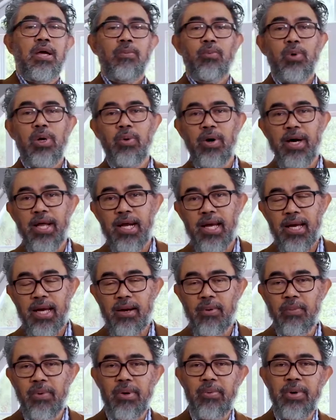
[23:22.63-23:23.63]
we want
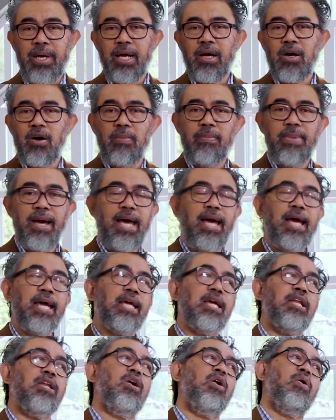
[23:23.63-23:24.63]
to we want to go
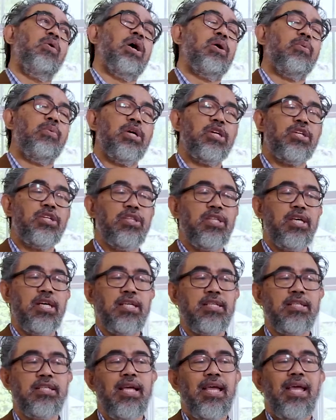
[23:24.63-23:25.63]
back and oh I wish
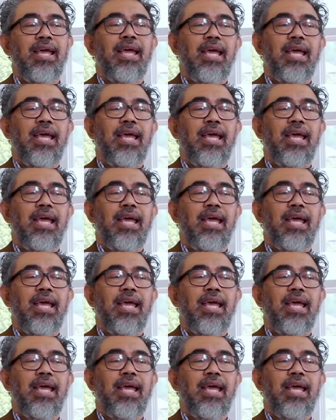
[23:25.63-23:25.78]
this